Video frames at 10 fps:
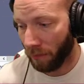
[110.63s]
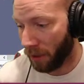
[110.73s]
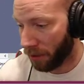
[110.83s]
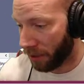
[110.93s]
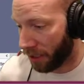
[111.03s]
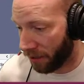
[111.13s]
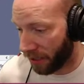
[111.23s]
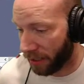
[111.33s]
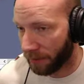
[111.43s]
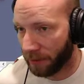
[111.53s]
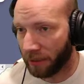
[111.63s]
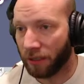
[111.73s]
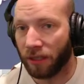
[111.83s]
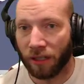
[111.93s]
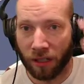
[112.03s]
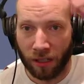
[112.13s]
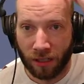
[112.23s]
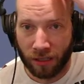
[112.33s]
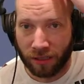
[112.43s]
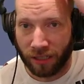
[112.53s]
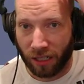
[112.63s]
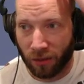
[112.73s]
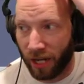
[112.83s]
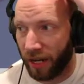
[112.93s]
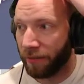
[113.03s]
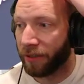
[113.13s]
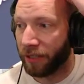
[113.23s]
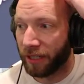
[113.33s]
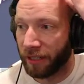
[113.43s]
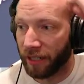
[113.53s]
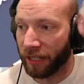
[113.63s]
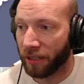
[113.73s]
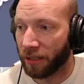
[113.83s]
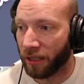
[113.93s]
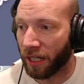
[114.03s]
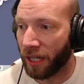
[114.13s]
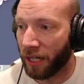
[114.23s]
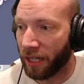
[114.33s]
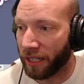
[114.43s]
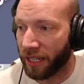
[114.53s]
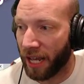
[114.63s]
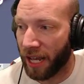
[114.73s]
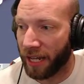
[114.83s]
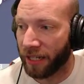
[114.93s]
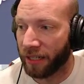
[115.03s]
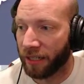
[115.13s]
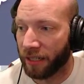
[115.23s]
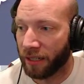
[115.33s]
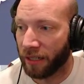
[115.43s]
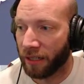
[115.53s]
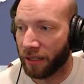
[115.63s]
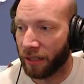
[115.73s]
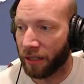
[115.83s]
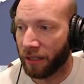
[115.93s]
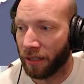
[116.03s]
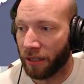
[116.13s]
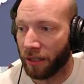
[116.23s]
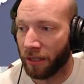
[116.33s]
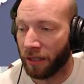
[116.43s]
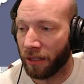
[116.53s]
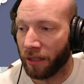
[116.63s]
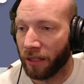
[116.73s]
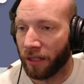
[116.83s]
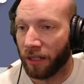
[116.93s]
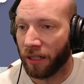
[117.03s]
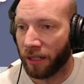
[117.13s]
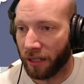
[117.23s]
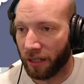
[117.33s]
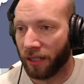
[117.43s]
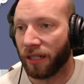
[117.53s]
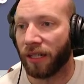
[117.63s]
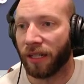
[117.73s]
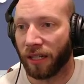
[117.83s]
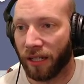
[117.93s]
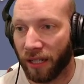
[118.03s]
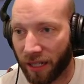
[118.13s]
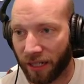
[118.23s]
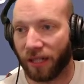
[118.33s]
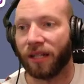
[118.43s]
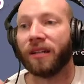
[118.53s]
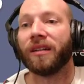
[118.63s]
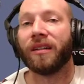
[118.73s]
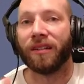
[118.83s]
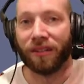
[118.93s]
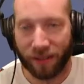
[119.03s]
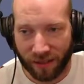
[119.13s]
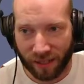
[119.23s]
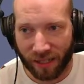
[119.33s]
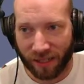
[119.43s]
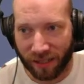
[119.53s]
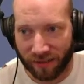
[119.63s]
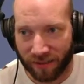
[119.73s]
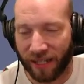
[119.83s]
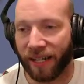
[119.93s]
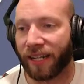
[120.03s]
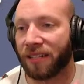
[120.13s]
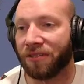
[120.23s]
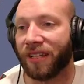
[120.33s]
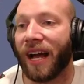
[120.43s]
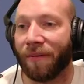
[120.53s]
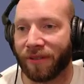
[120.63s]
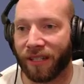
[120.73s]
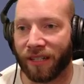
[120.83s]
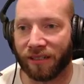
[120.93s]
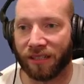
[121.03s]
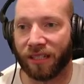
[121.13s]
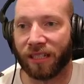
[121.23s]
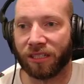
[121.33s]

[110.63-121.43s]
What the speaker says: can hear it. It's kind of quiet, but you can hear it. And then 1, 2. Ready, and clap. All right, I clapped there, so that each